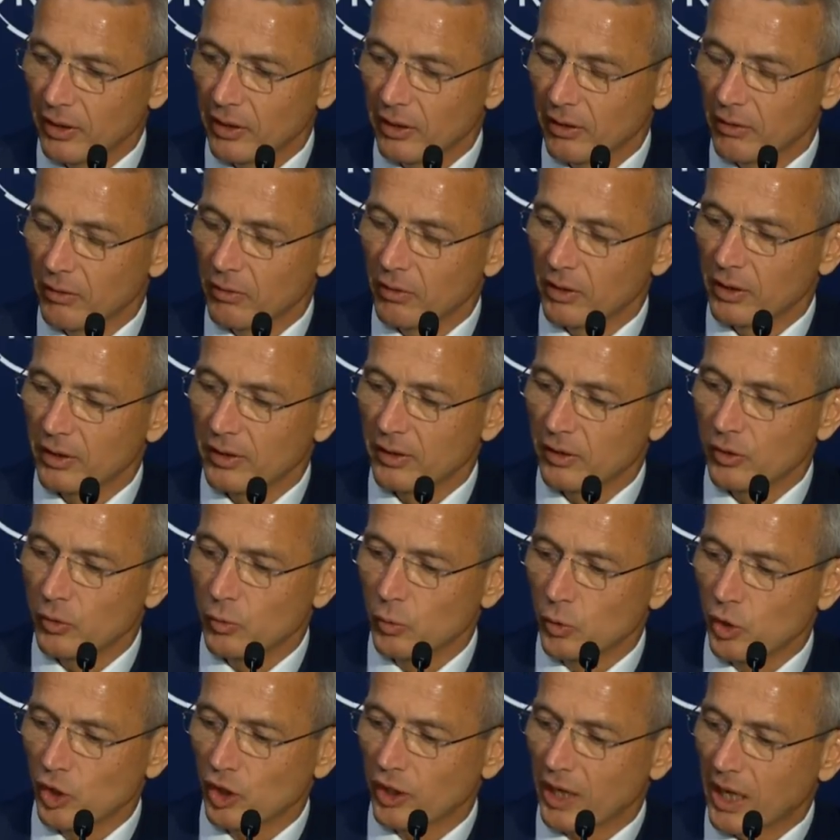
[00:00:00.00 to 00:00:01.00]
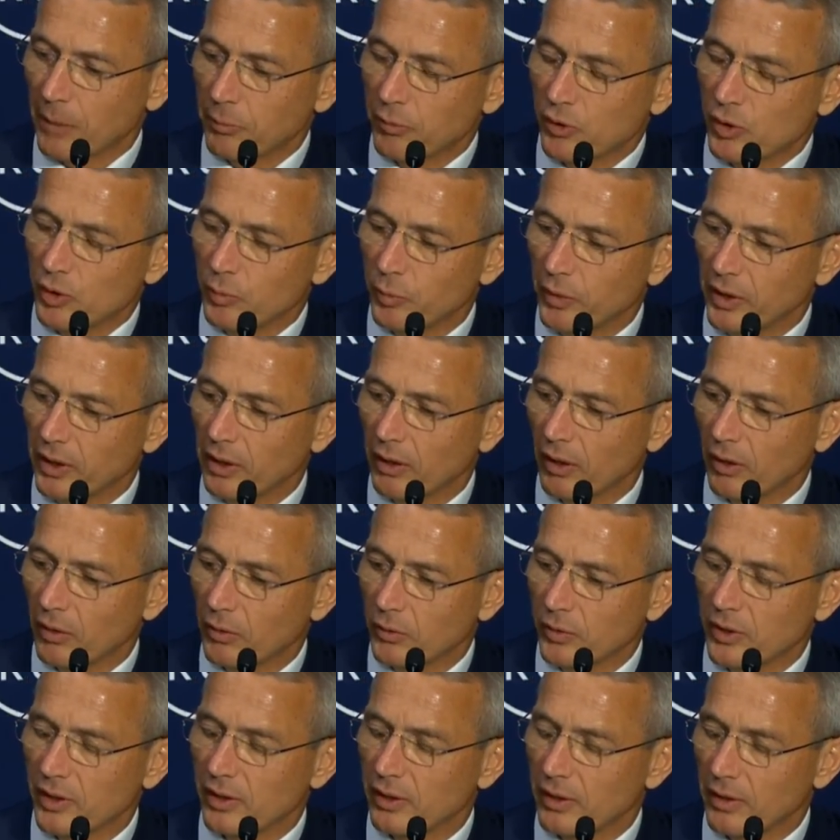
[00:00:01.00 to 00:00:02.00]
you know, huge gaps to be
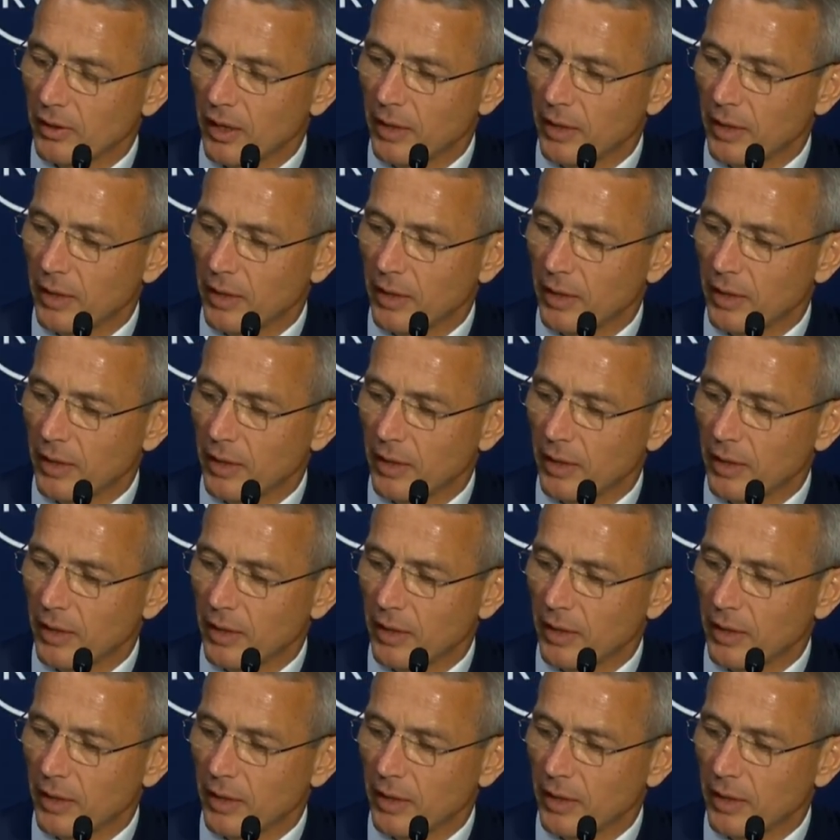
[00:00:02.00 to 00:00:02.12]
closed,